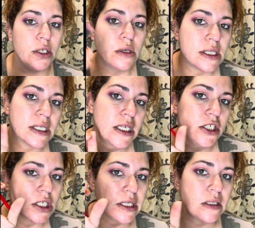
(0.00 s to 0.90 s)
you can see
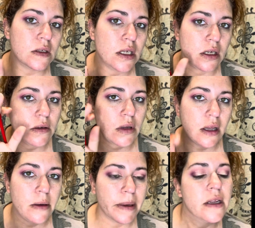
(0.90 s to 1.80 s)
just, you know, a
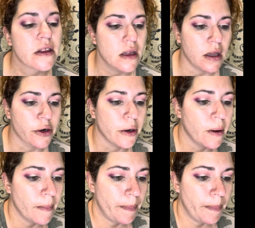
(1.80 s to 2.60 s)
little bit of the glitter.